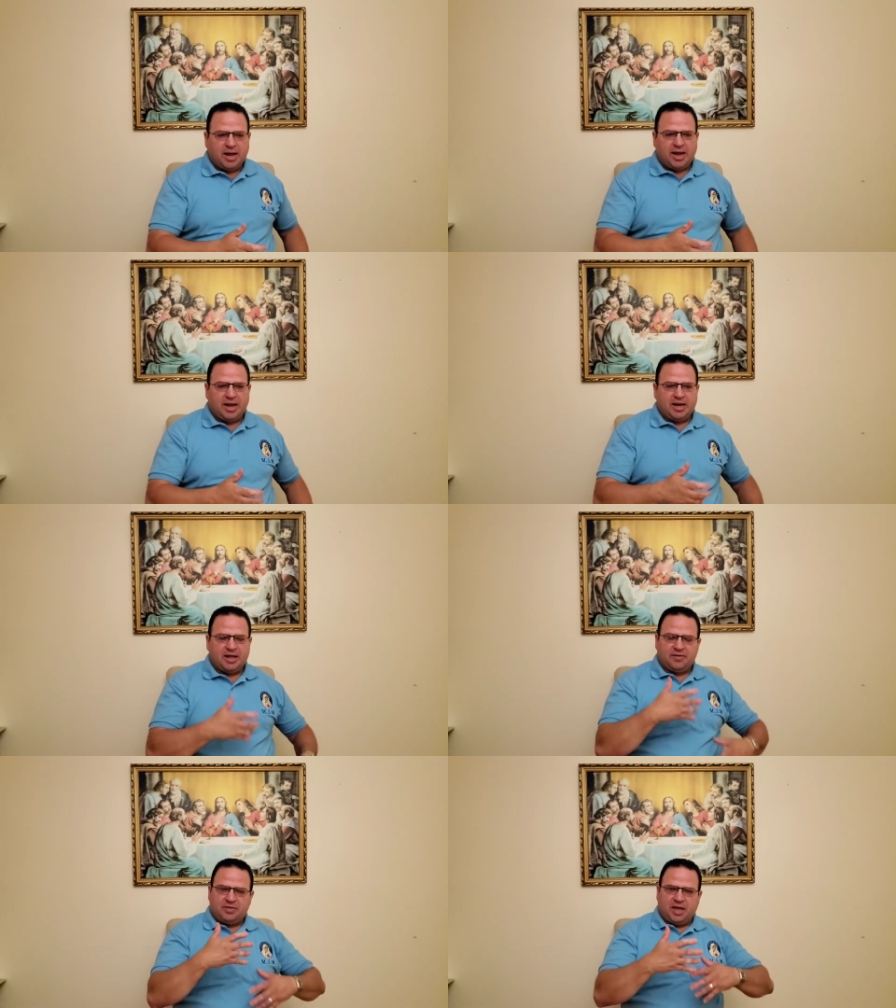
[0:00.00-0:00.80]

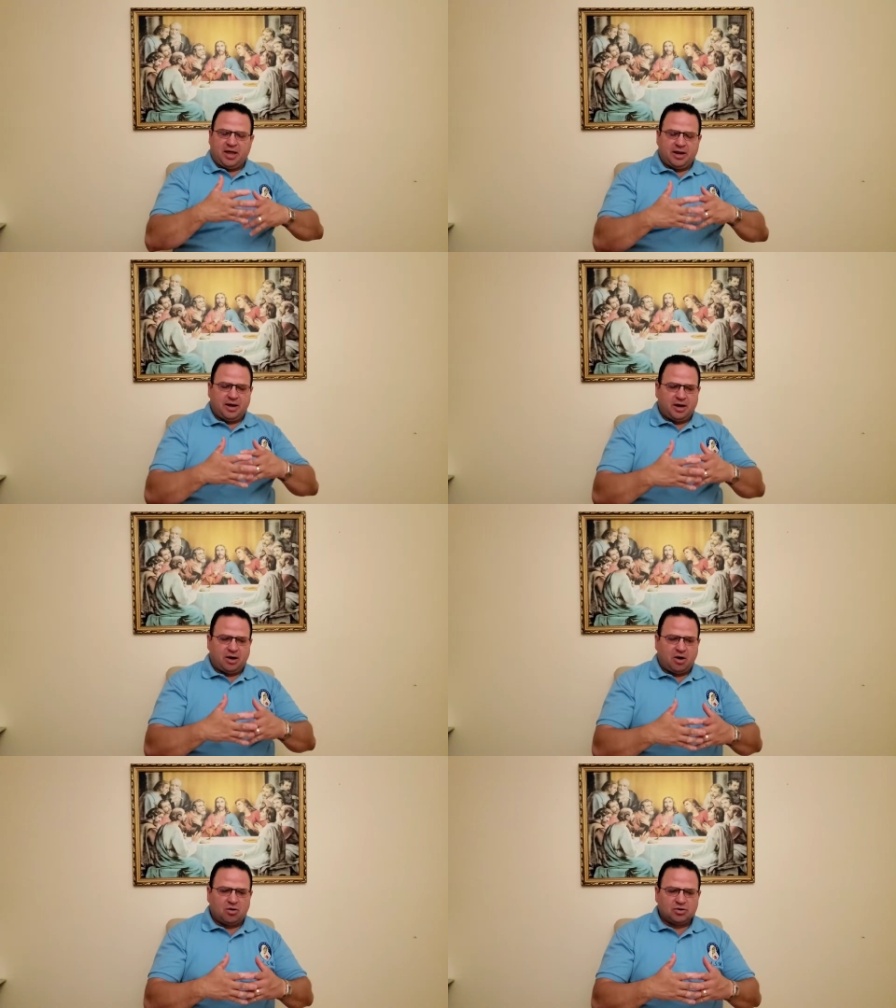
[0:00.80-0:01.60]
And
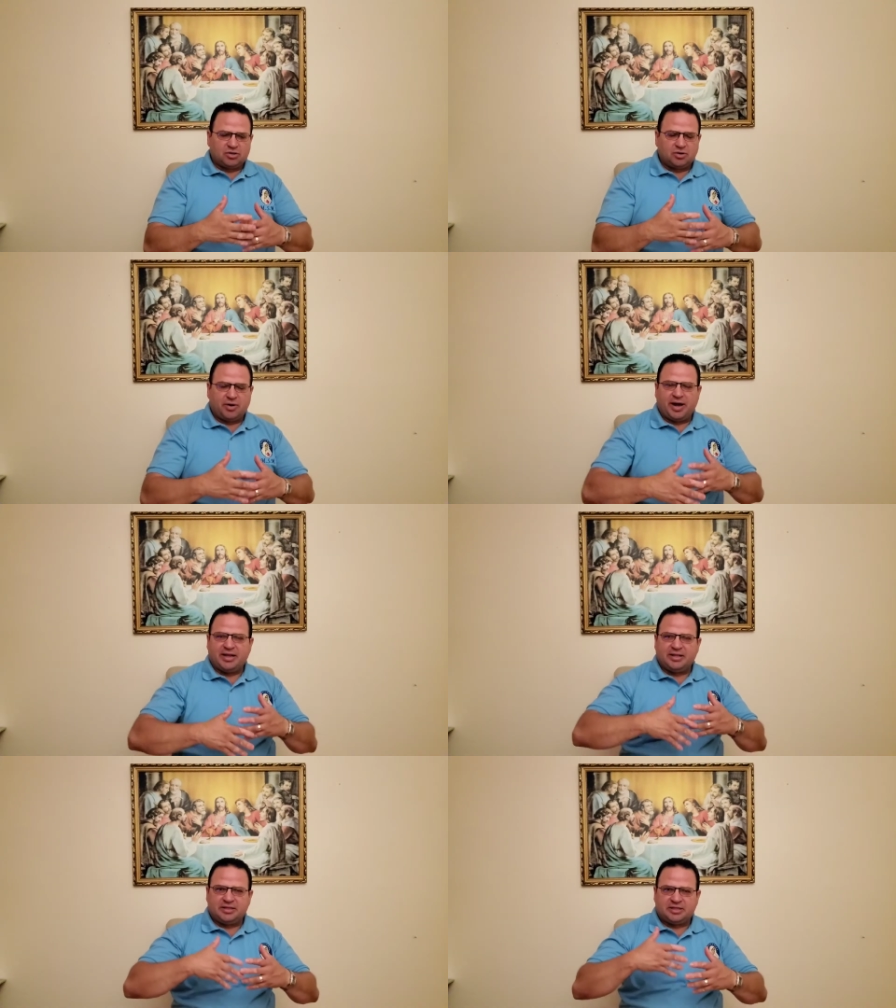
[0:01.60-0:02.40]
also
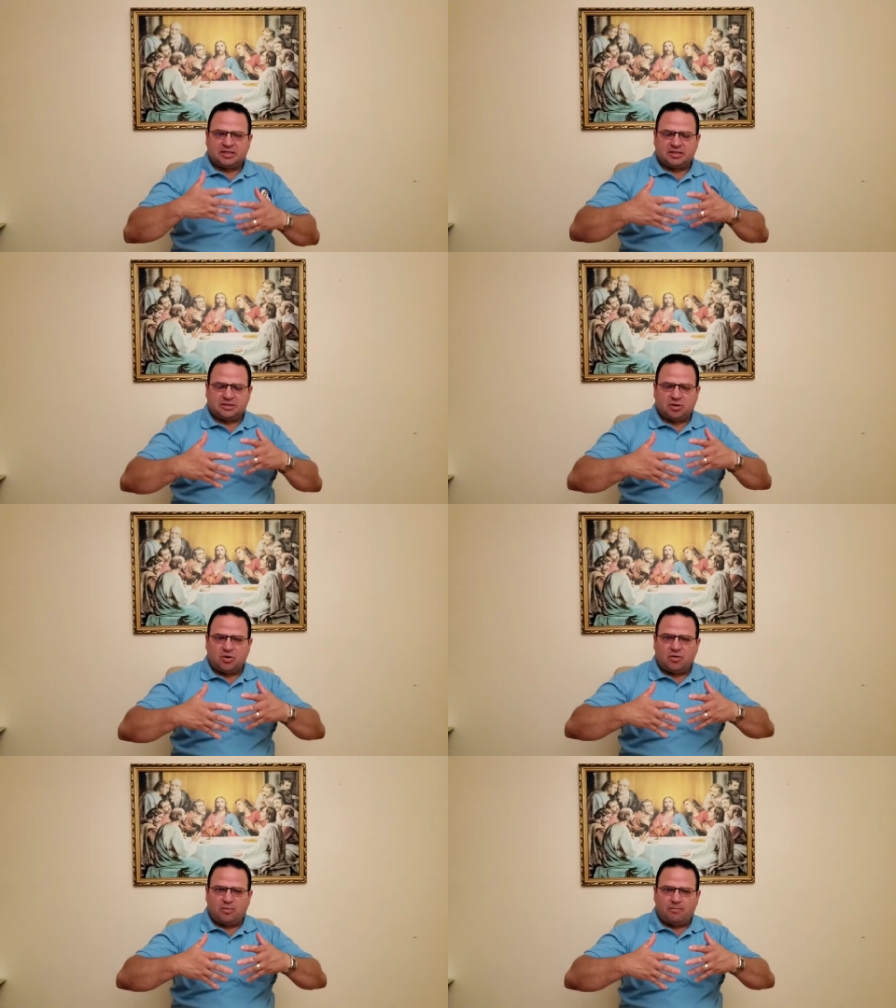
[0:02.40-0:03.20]
in
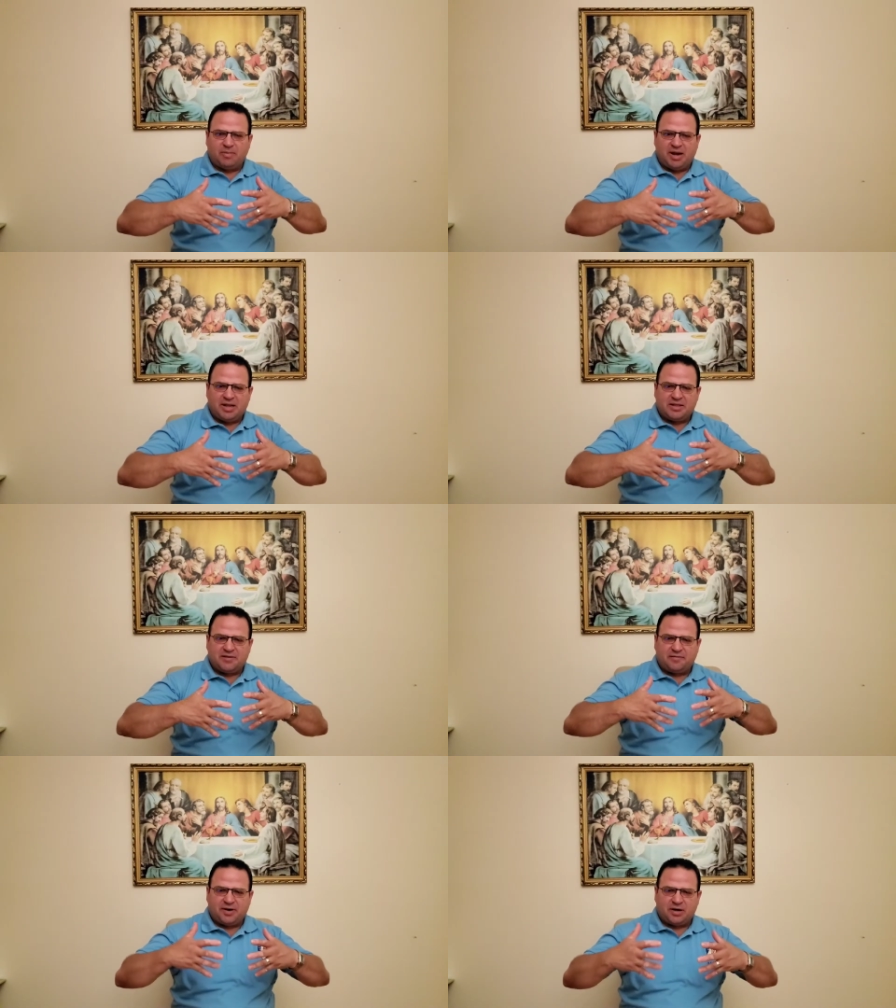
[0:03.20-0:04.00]
so many
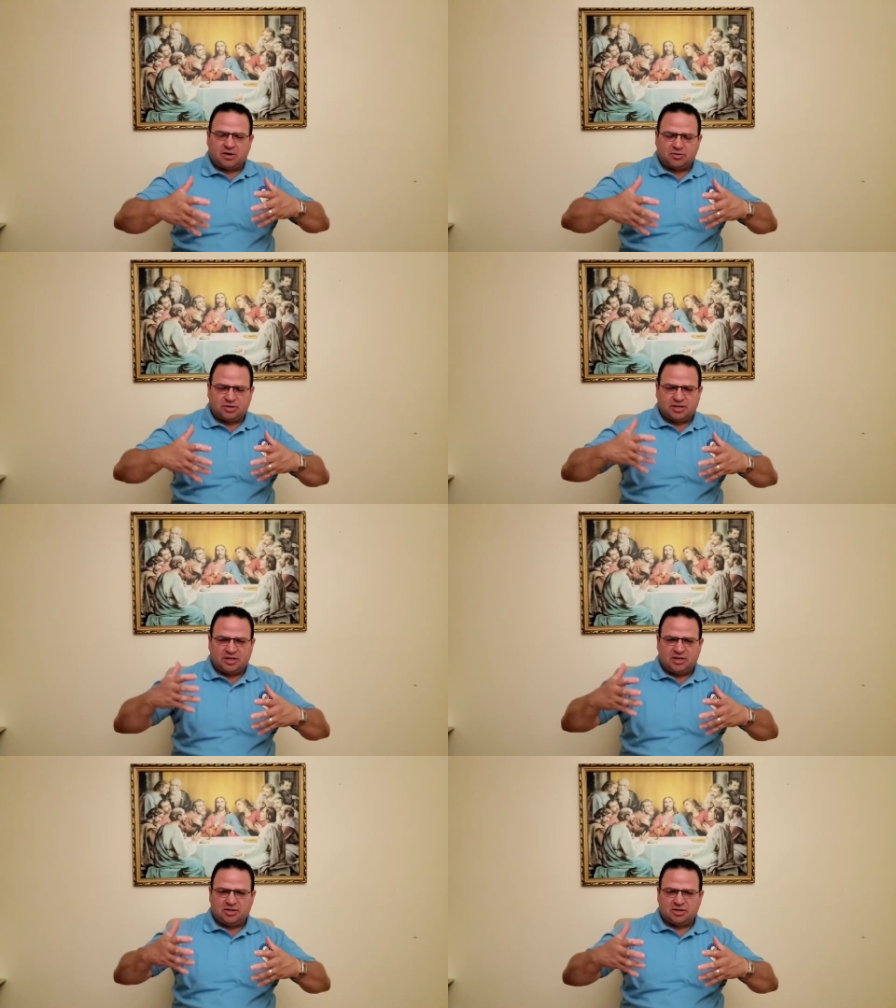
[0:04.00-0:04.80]
different
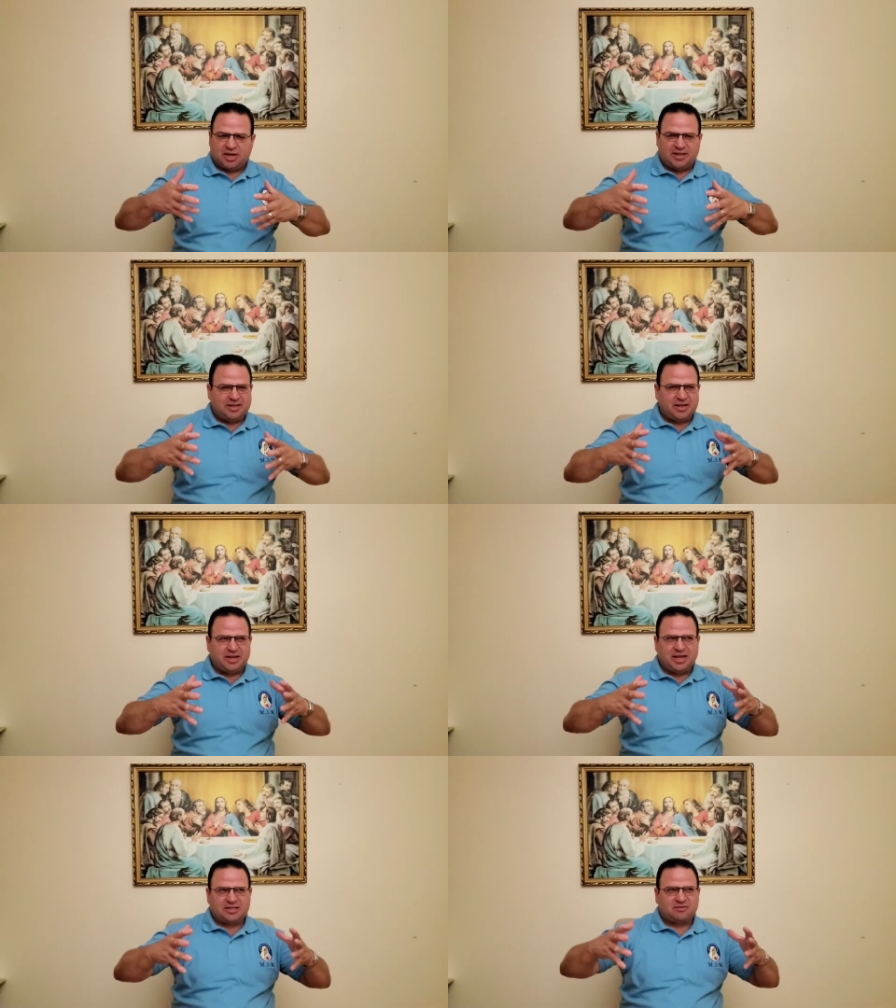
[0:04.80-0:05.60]
concilios in the
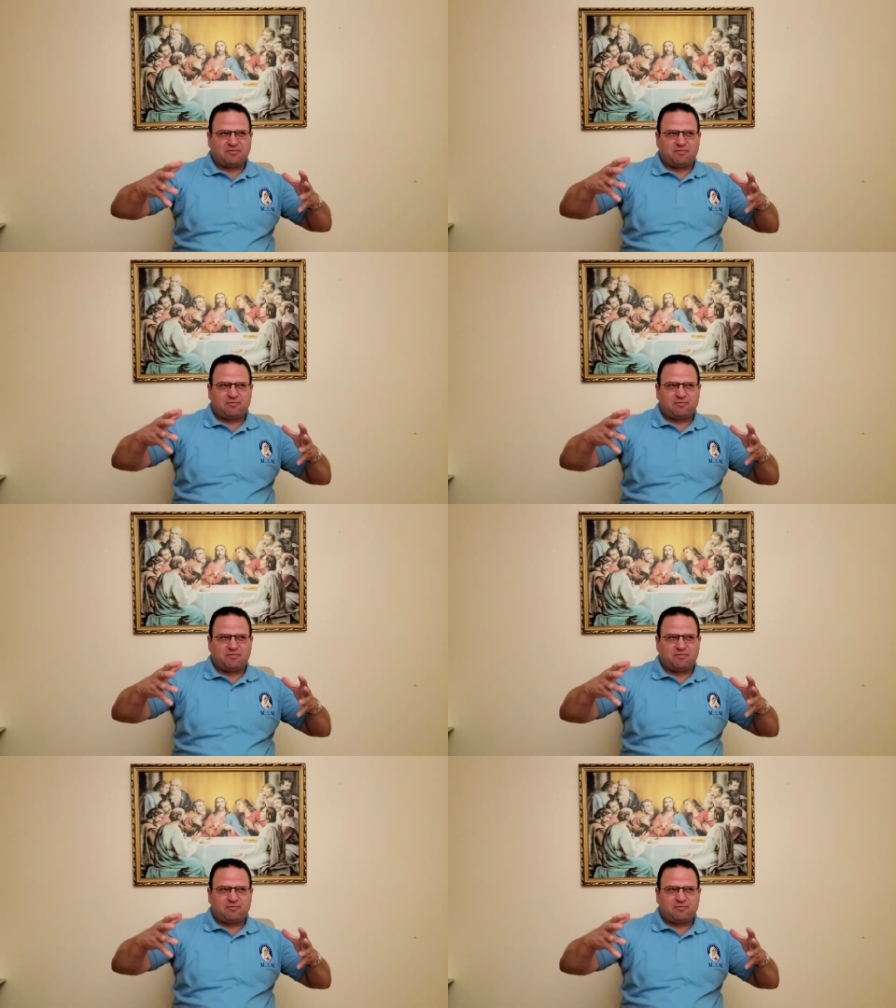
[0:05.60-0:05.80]
next